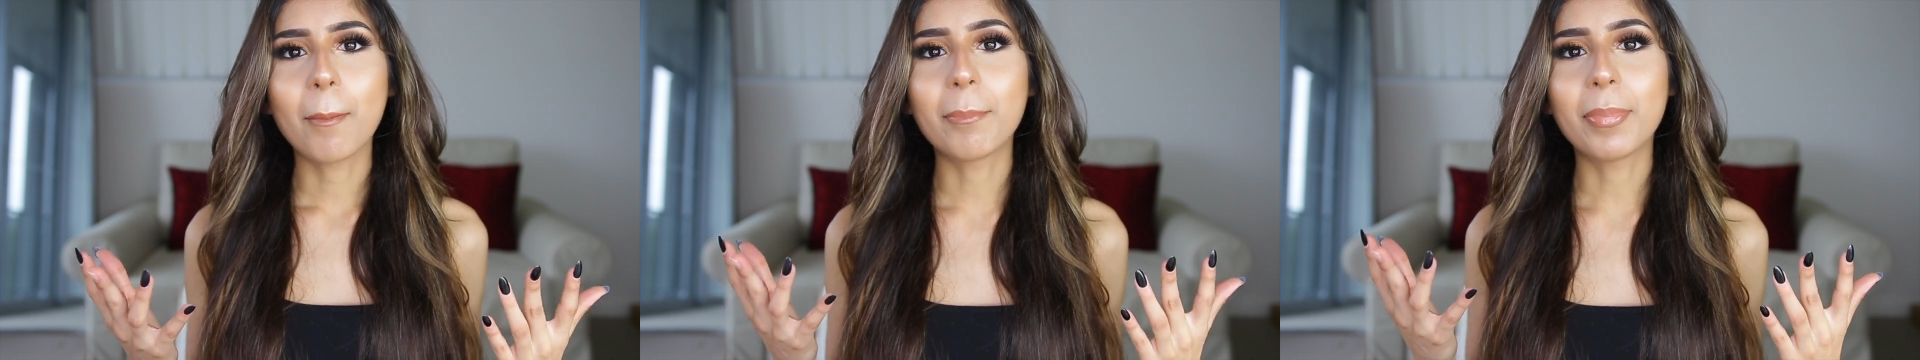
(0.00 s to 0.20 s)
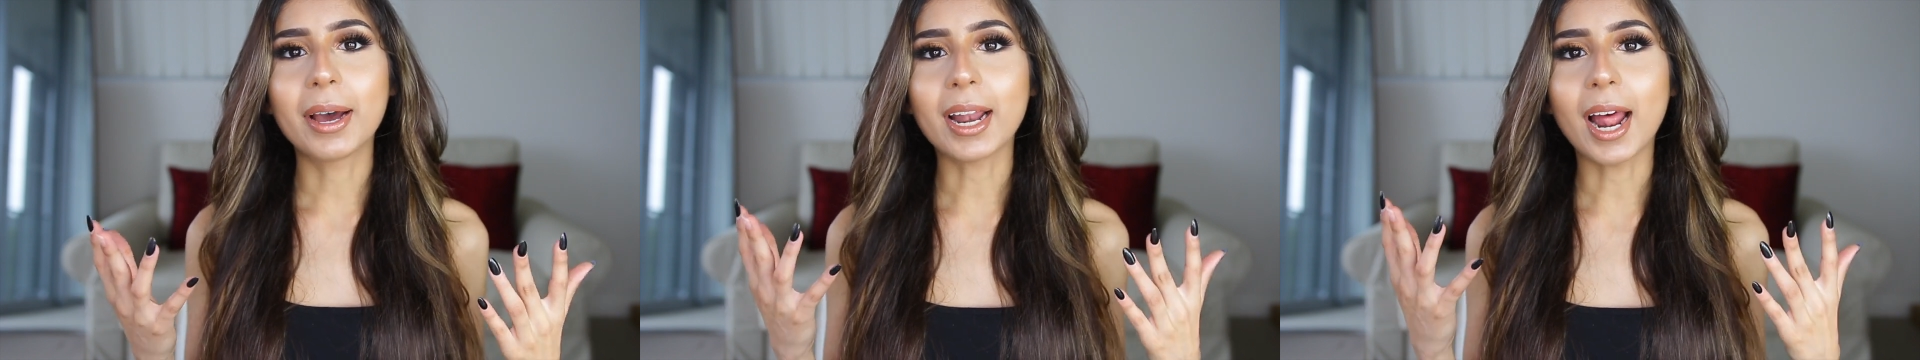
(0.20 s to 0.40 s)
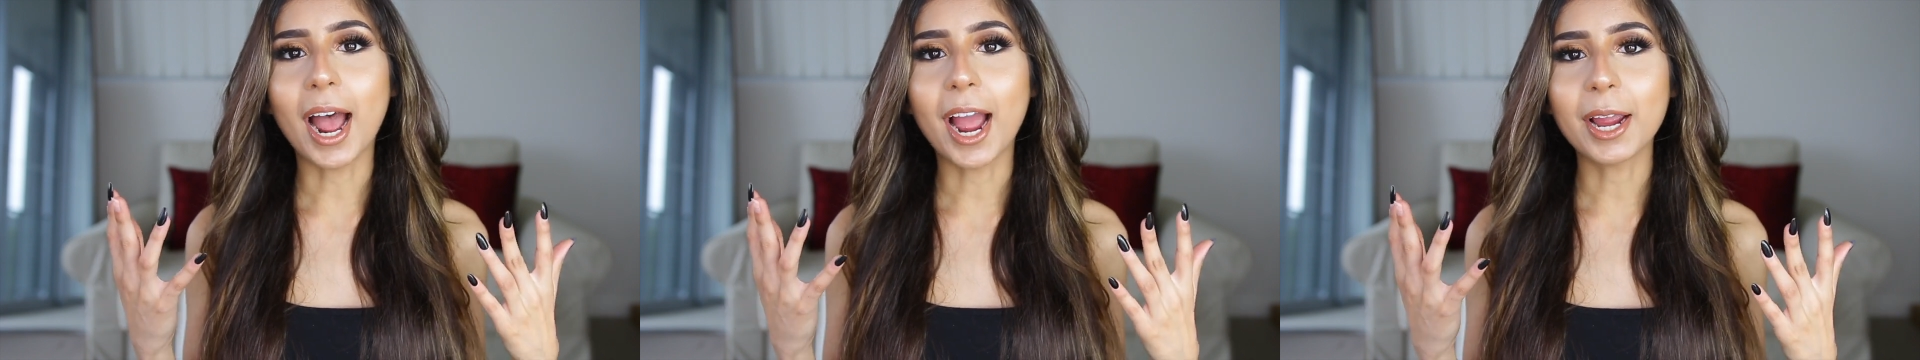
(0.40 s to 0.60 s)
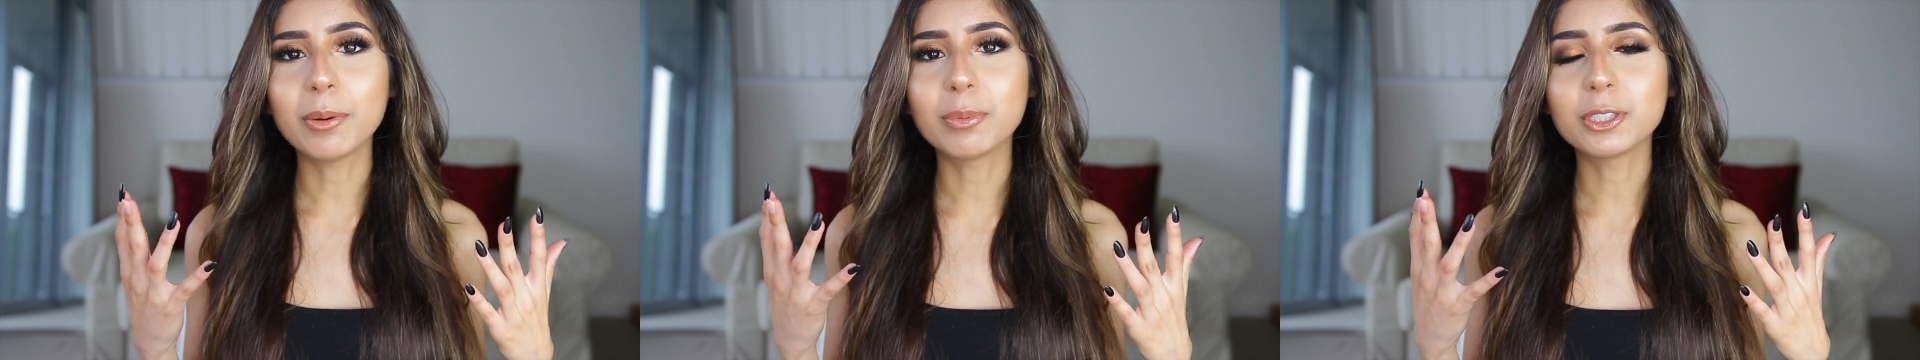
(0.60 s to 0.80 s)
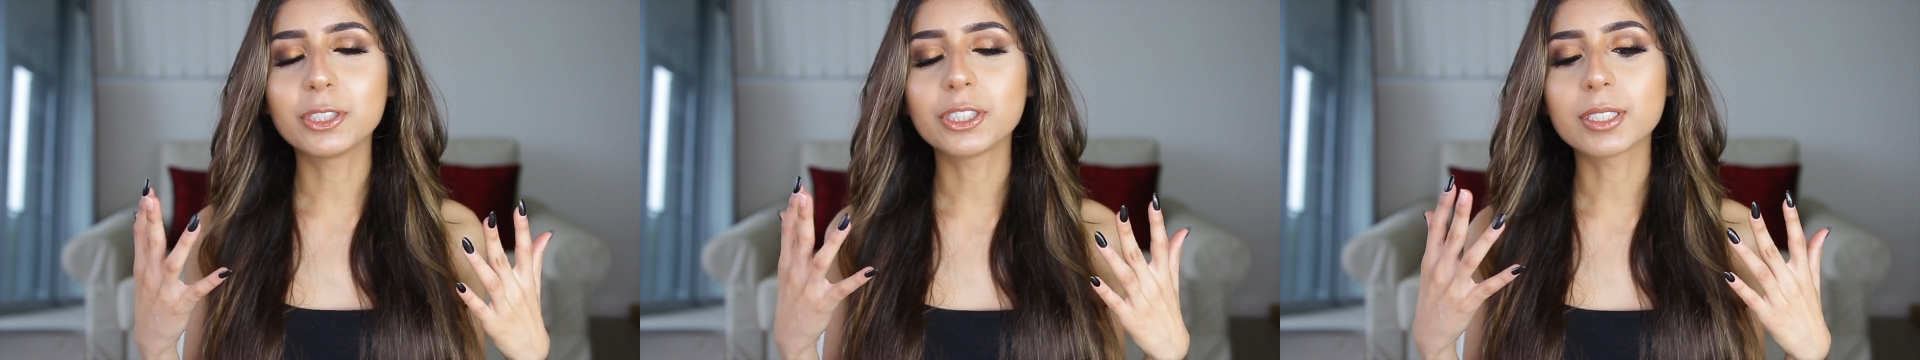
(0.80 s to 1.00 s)
but I
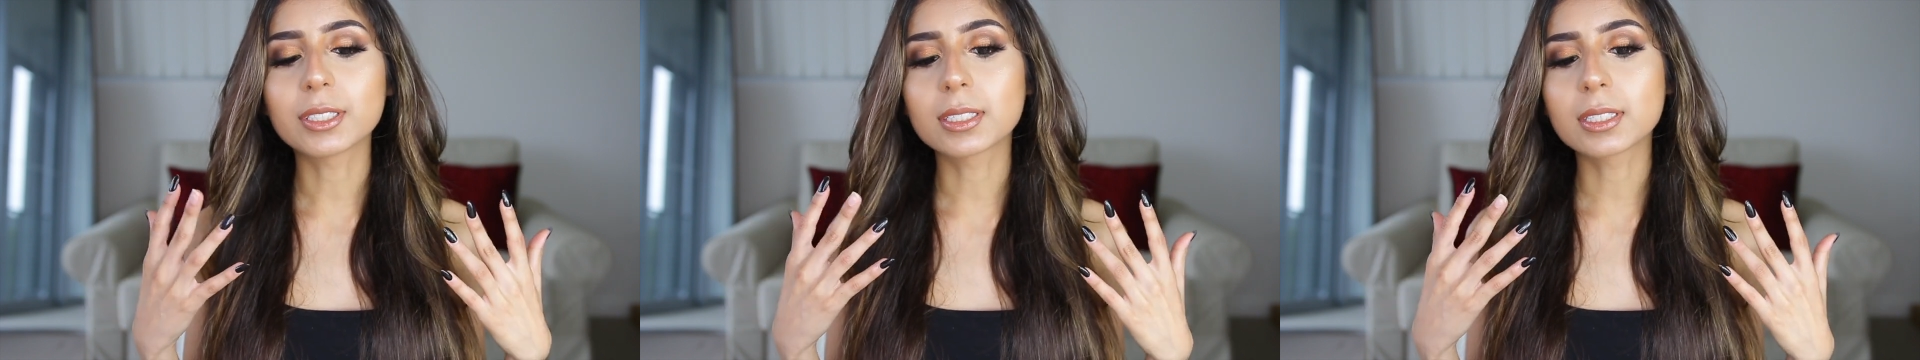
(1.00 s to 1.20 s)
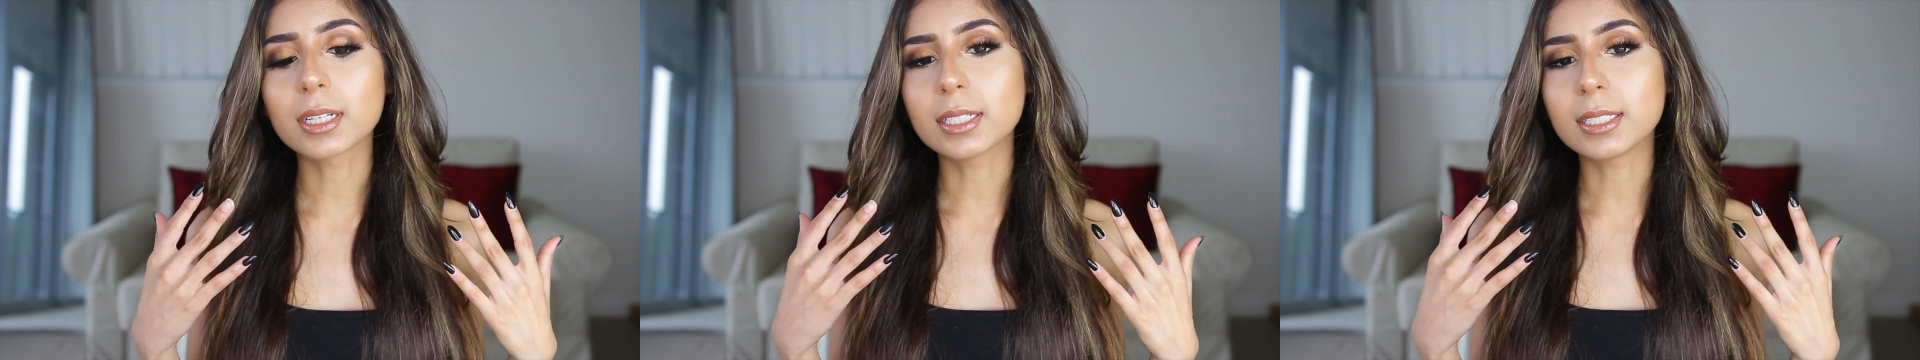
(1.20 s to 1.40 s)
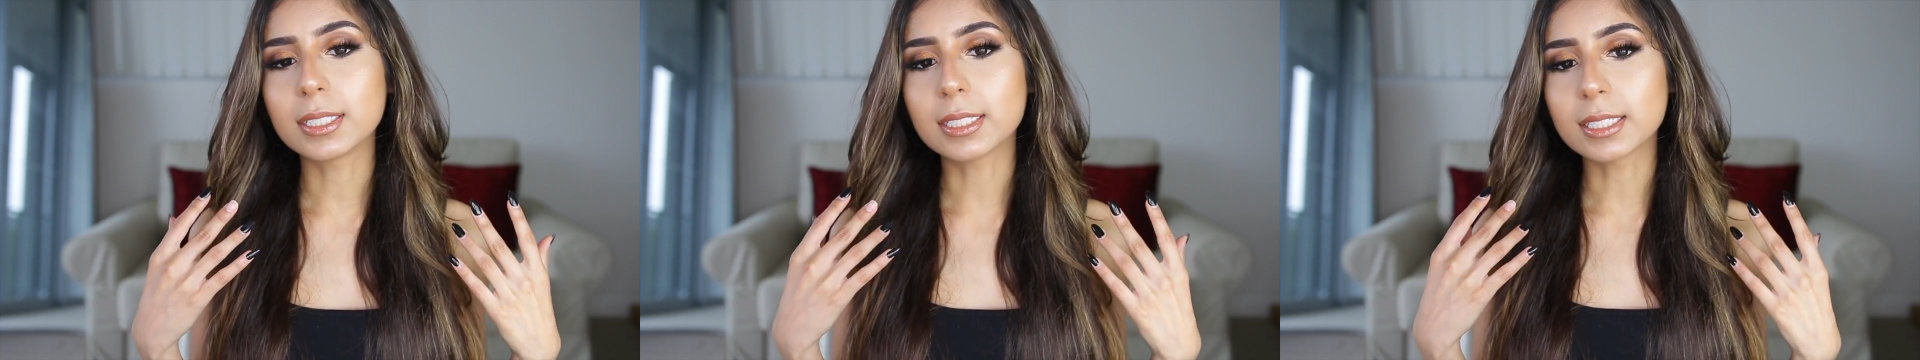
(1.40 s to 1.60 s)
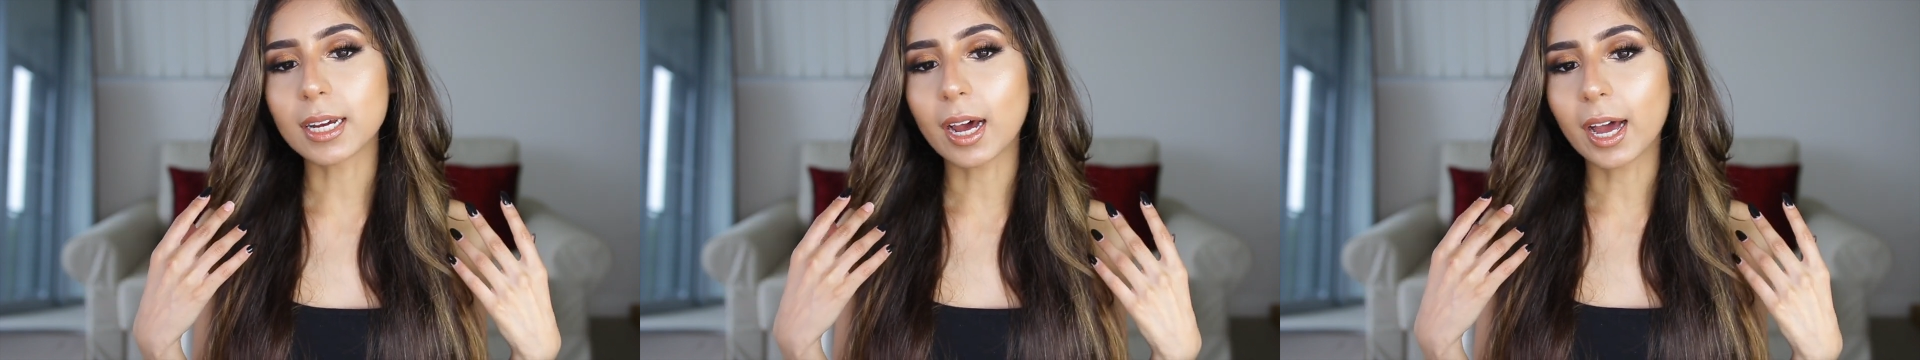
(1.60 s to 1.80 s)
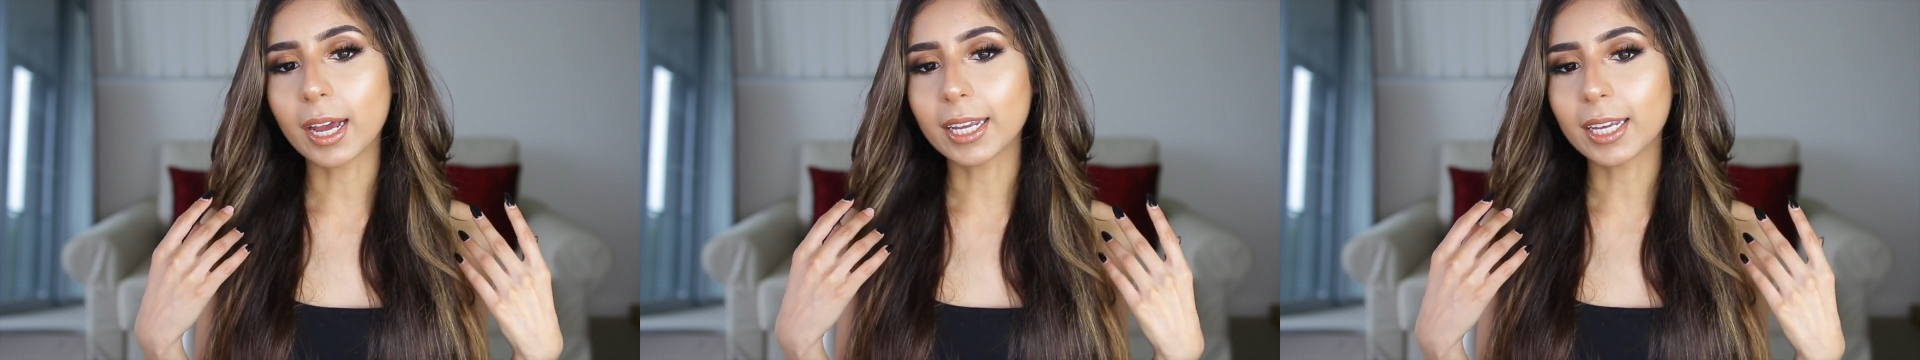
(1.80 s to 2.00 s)
was just
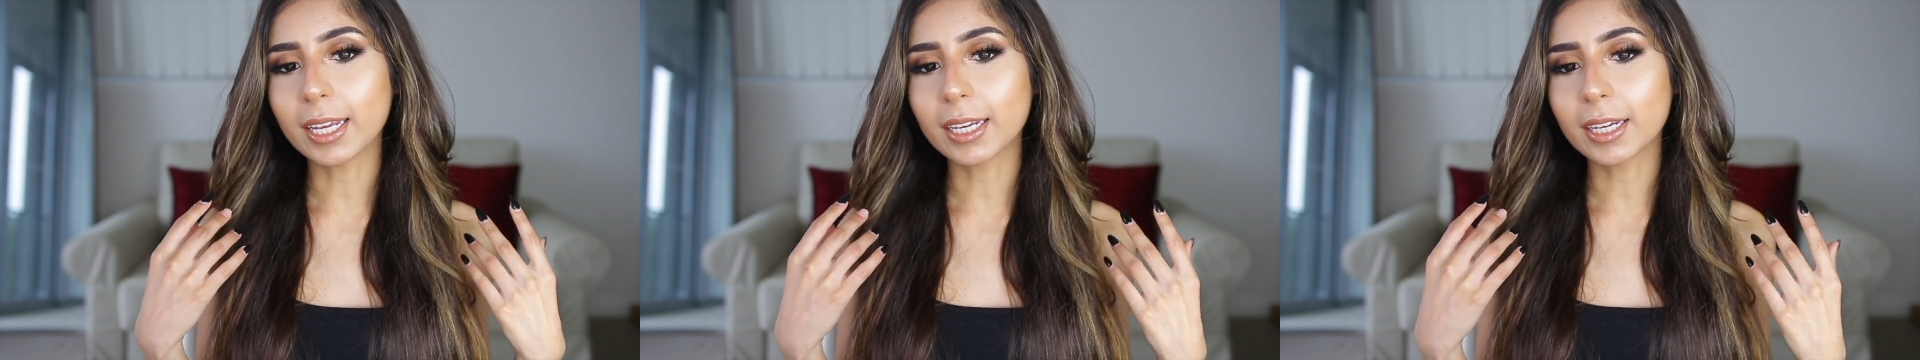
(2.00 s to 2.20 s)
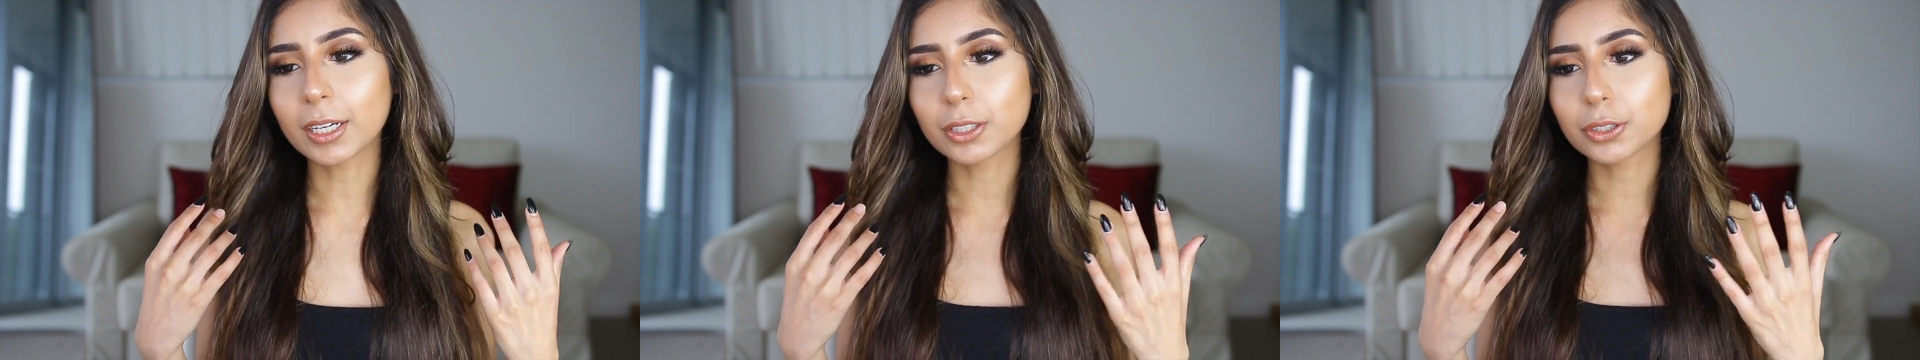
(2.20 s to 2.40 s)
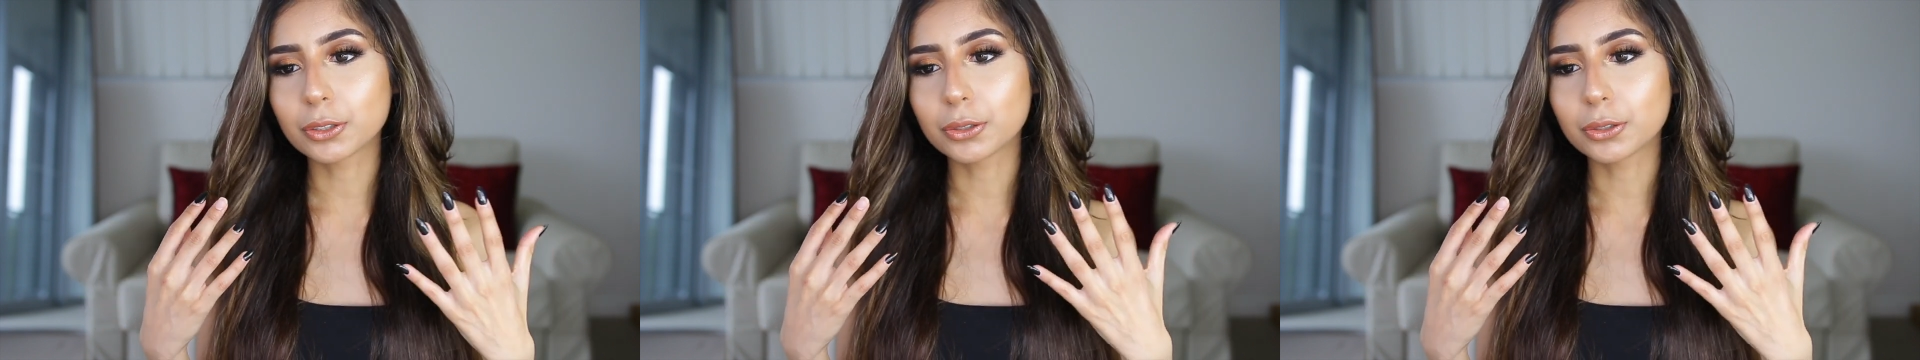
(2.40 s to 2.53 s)
dying